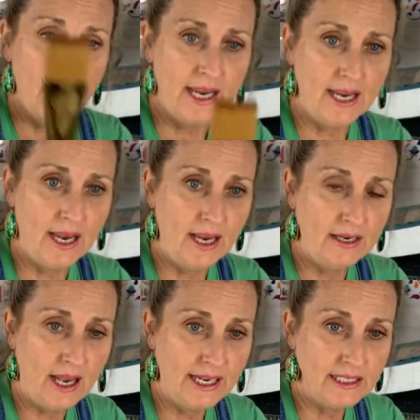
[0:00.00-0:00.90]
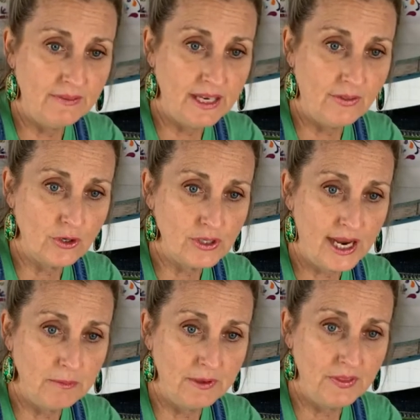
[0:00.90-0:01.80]
And I did the other
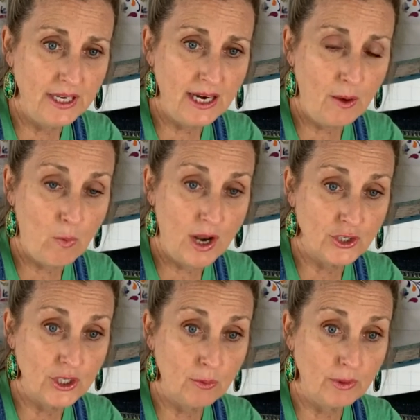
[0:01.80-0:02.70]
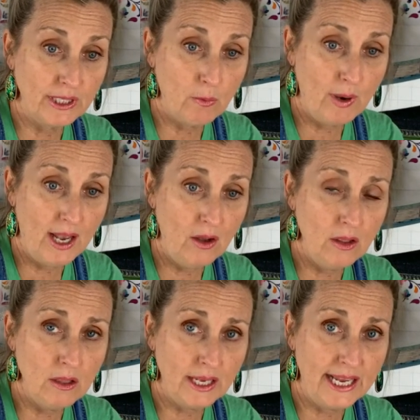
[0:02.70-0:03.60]
side with it. I washed it really
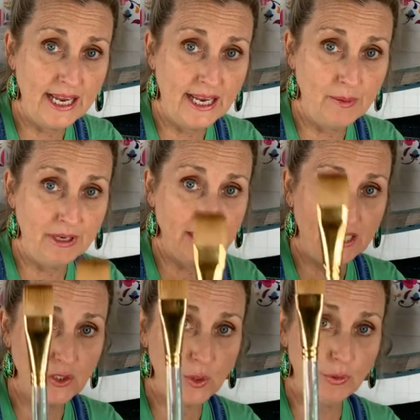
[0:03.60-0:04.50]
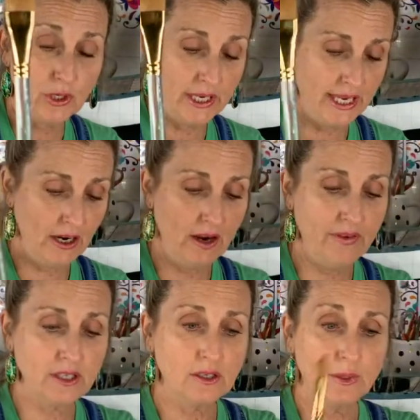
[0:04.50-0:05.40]
well, and I'm gonna take super good care of
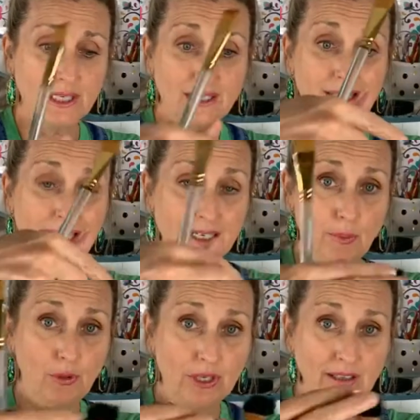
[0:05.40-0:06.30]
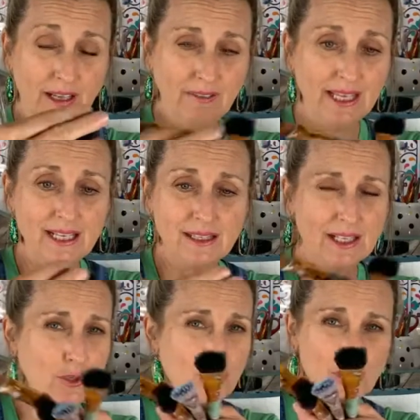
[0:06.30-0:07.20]
it so it doesn't end up looking like these.
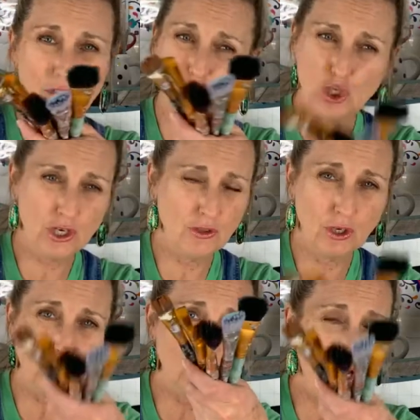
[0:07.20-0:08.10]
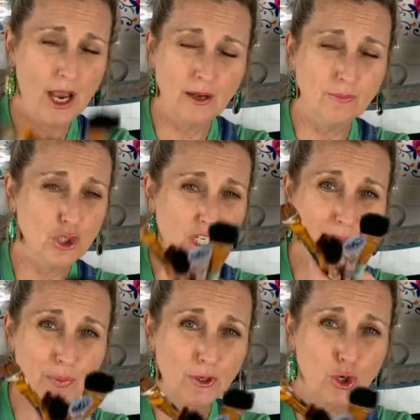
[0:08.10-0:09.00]
These are just the, ch the uh,
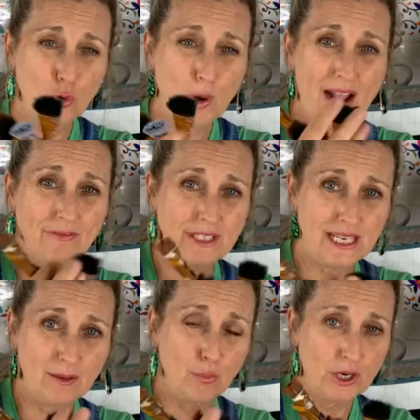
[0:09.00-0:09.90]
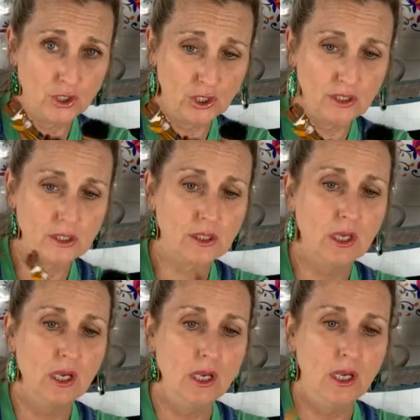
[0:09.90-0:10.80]
cheap crafty brushes.
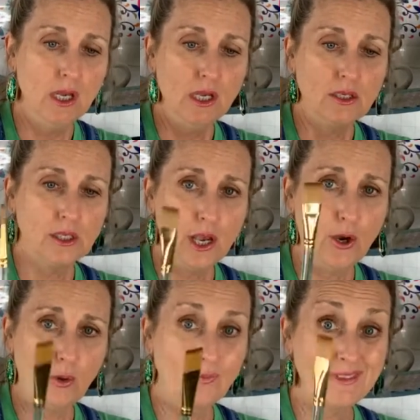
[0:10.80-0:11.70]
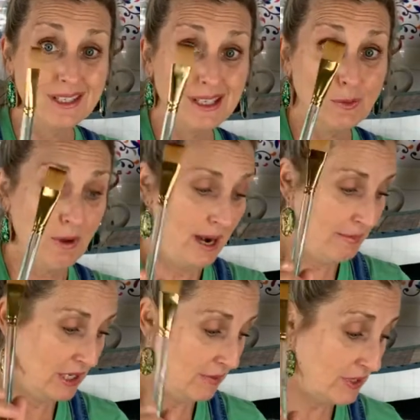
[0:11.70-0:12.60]
So this is what I'm
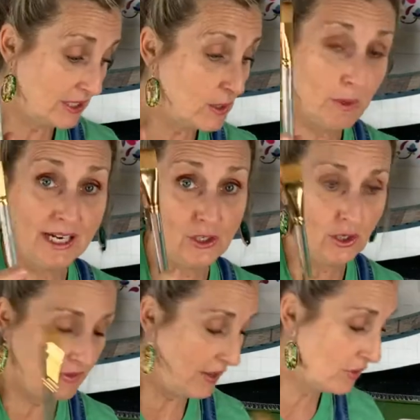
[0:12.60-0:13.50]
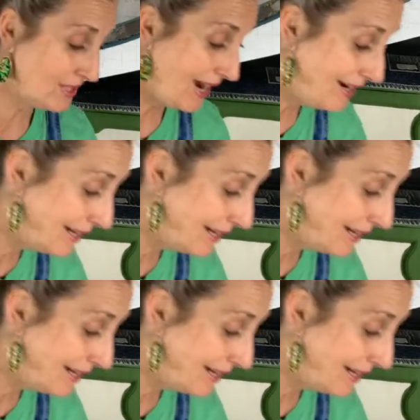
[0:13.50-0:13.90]
gonna, this is what I used on the other side